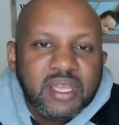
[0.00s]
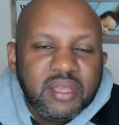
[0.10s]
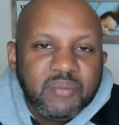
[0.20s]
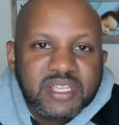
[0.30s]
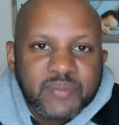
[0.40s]

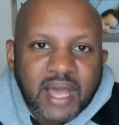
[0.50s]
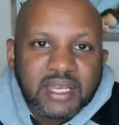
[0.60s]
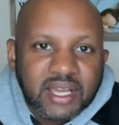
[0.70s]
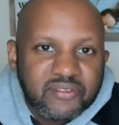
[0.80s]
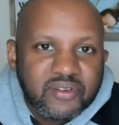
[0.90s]
means my
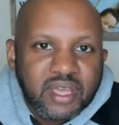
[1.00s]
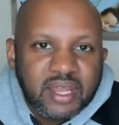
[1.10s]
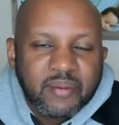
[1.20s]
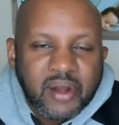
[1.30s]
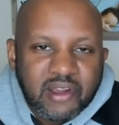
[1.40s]
love in
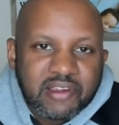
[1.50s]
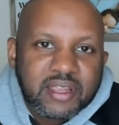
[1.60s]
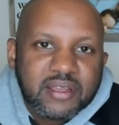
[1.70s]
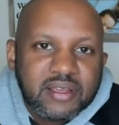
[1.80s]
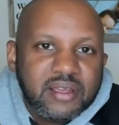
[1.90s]
Amharic,